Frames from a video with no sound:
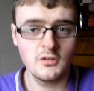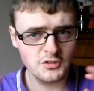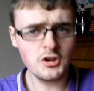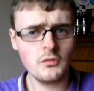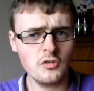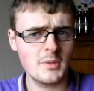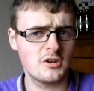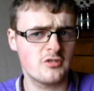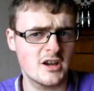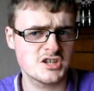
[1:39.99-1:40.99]
The novel's main
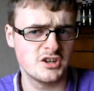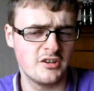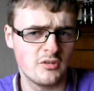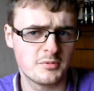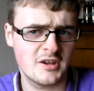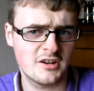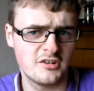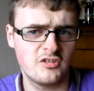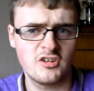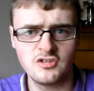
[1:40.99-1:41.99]
attraction is the protagonist's